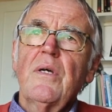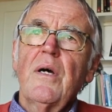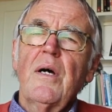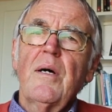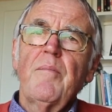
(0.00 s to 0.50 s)

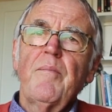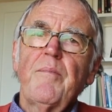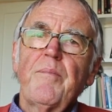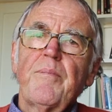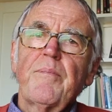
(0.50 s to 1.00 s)
And
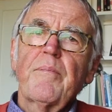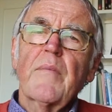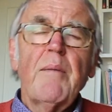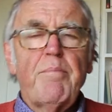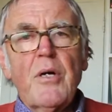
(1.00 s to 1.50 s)

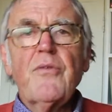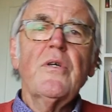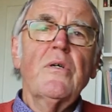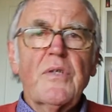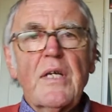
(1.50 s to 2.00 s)
both
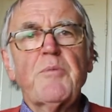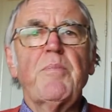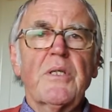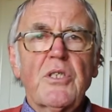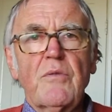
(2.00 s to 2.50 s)
those
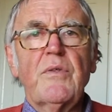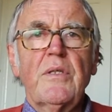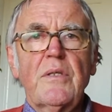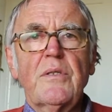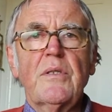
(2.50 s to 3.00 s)
aspects of it
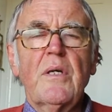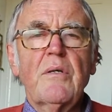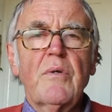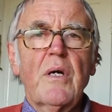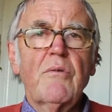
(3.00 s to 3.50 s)

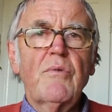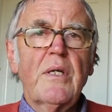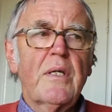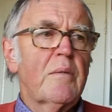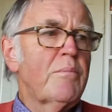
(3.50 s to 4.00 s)
are
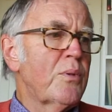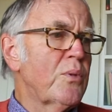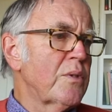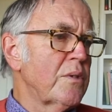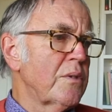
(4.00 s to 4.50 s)
really
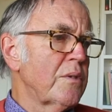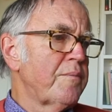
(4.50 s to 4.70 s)
important.